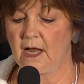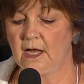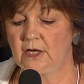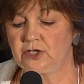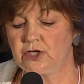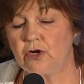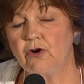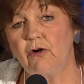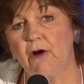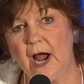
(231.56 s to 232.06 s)

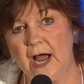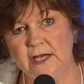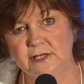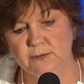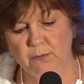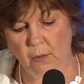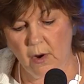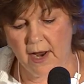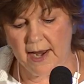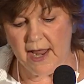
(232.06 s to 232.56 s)
To
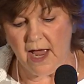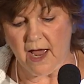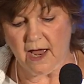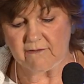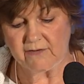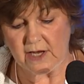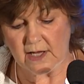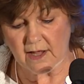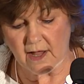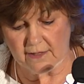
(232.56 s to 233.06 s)
grasp why
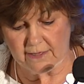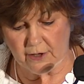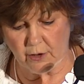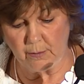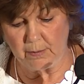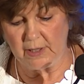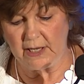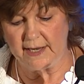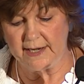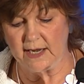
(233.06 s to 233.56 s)
having their
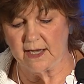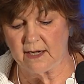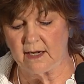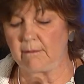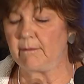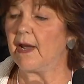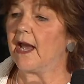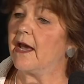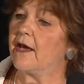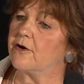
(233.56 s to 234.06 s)
plan
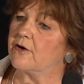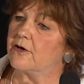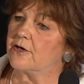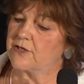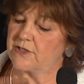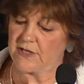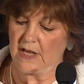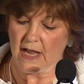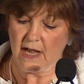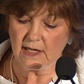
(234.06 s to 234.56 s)

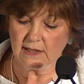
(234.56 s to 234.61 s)
matters,